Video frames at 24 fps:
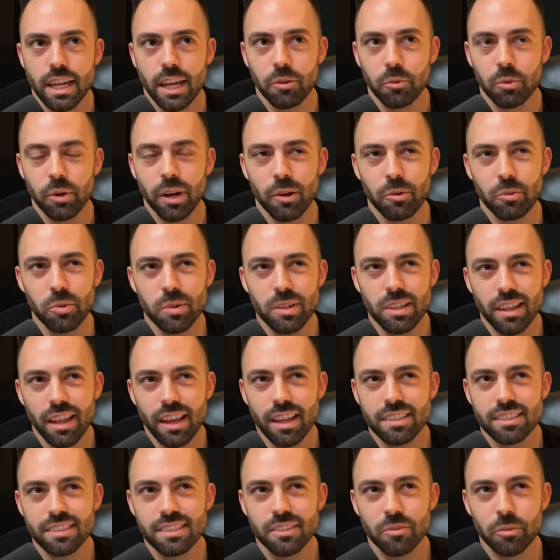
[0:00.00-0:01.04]
And what I
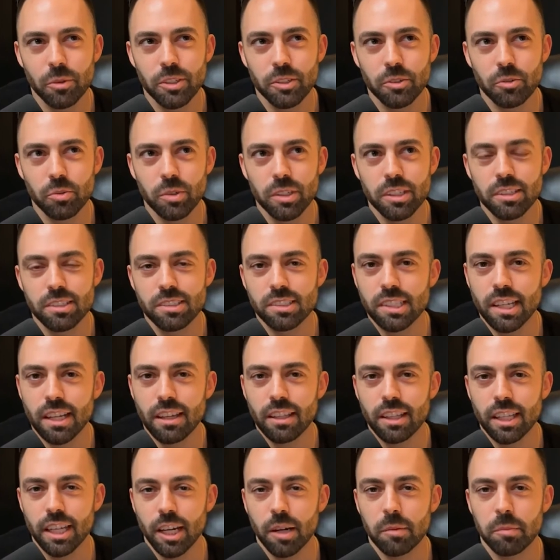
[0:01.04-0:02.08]
realized, when you're really
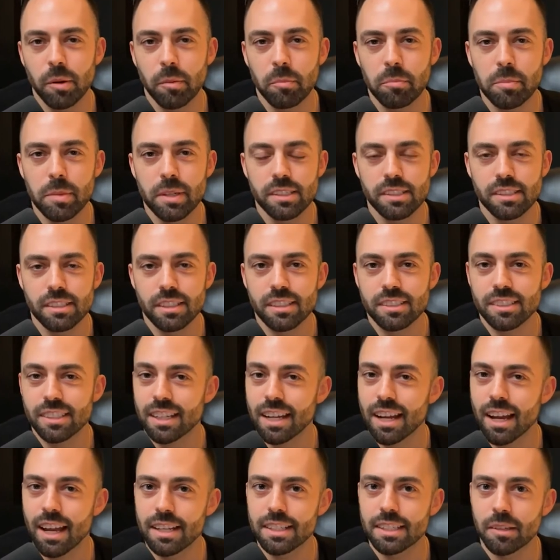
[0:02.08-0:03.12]
scaling up a business, a
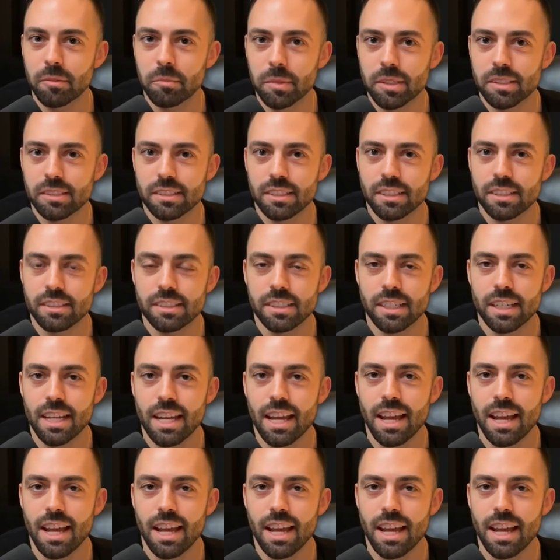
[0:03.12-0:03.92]
content business,